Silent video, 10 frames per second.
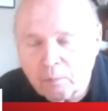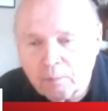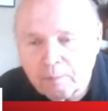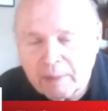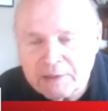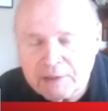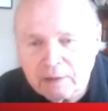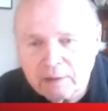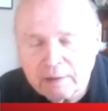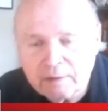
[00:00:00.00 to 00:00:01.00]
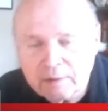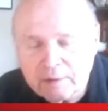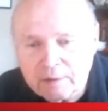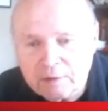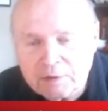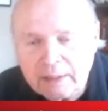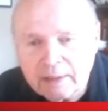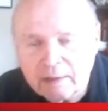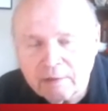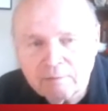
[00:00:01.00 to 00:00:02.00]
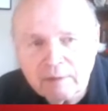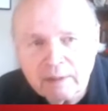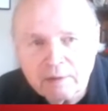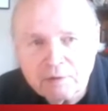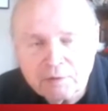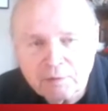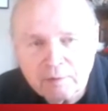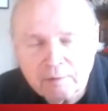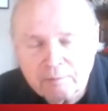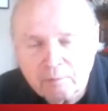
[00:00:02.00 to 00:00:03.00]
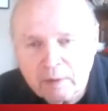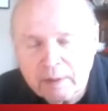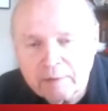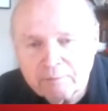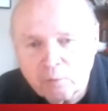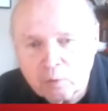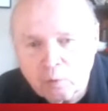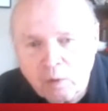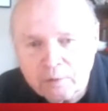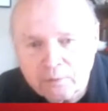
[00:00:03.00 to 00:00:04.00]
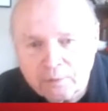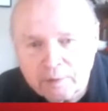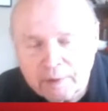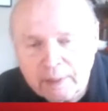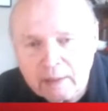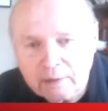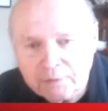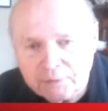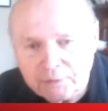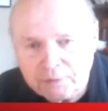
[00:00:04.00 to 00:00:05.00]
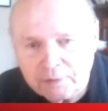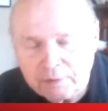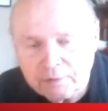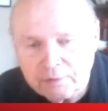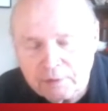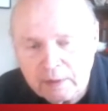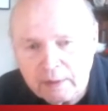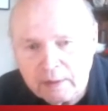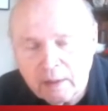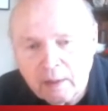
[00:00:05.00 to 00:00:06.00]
Basically, it's taking advantage of a four-quadrant analysis, and it's saying,